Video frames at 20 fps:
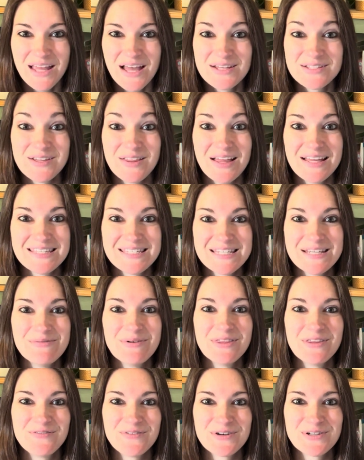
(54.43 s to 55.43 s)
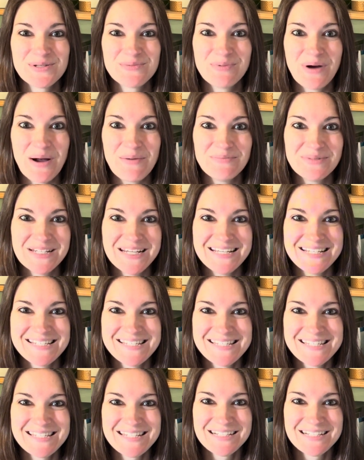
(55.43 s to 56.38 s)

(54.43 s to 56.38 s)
So let's see what the first prompt is.